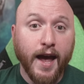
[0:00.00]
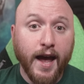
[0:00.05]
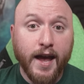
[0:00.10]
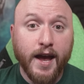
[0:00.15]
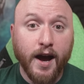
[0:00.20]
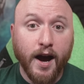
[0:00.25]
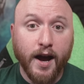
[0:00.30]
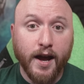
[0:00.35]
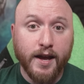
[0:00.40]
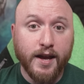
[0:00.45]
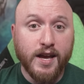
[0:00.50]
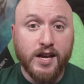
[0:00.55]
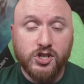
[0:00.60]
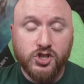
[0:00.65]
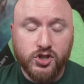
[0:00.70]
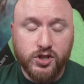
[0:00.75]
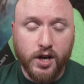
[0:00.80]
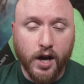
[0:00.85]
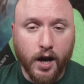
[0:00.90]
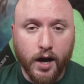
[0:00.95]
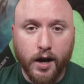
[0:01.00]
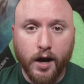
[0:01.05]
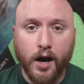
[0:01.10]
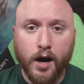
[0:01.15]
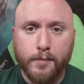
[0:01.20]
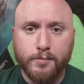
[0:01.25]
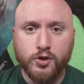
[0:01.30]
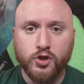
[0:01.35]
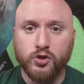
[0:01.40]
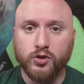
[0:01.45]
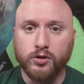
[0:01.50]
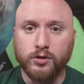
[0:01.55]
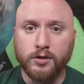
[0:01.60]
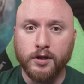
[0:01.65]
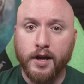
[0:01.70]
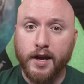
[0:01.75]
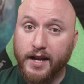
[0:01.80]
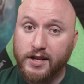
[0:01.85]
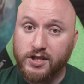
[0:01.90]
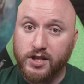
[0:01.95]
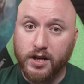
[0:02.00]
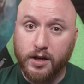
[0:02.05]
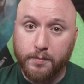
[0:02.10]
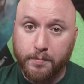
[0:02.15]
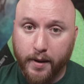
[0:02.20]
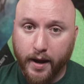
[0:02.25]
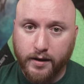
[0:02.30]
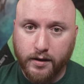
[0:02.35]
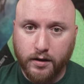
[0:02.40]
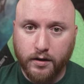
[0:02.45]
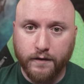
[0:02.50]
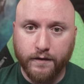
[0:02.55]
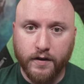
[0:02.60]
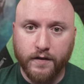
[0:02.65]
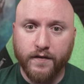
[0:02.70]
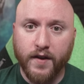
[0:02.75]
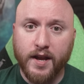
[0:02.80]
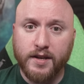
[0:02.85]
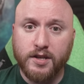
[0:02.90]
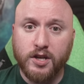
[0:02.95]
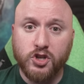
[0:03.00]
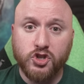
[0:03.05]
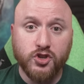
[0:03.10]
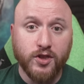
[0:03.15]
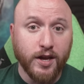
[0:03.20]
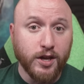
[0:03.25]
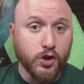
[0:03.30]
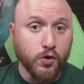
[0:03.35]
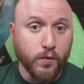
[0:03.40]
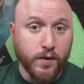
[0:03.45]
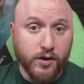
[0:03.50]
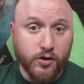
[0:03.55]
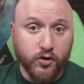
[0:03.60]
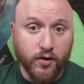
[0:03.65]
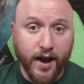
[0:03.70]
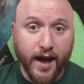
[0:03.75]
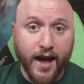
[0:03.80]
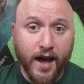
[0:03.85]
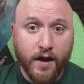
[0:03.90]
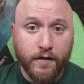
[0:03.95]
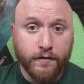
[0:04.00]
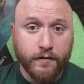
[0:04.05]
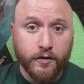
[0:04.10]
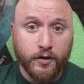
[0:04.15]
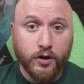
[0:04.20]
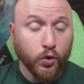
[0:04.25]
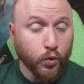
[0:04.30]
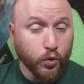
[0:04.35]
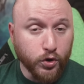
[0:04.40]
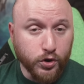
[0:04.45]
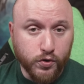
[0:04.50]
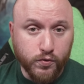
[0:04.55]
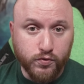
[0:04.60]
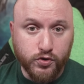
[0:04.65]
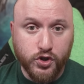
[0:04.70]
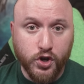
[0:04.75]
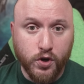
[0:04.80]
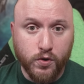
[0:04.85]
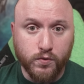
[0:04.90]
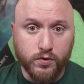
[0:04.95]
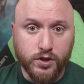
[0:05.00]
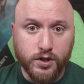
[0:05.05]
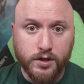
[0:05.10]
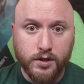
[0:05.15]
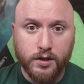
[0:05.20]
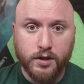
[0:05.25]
AI is not optional. It's a competitive advantage that you either have or you don't.